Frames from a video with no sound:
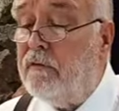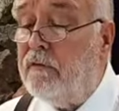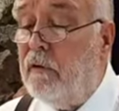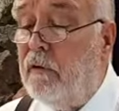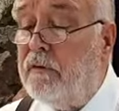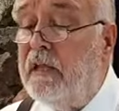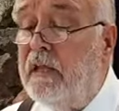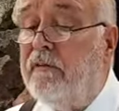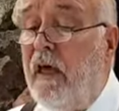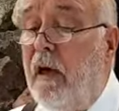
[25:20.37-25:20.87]
so
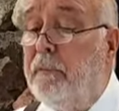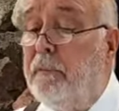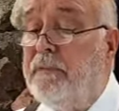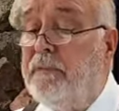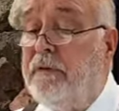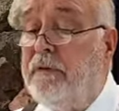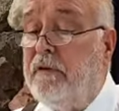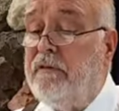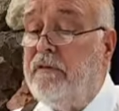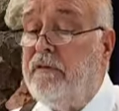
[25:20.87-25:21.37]
this helps
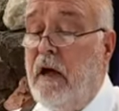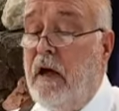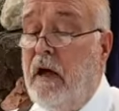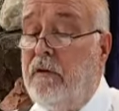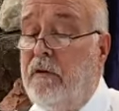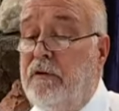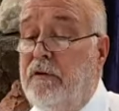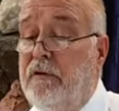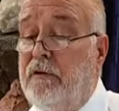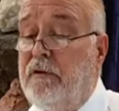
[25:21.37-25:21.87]
us
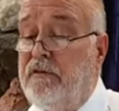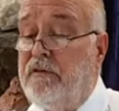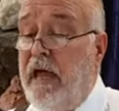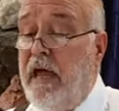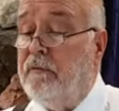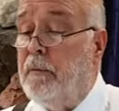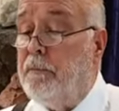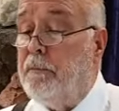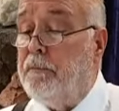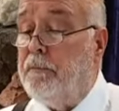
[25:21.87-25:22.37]
understand
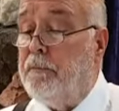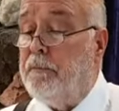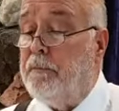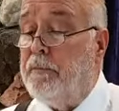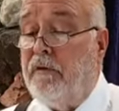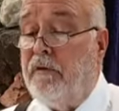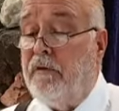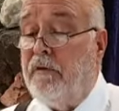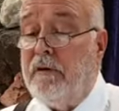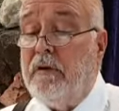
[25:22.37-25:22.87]
the process.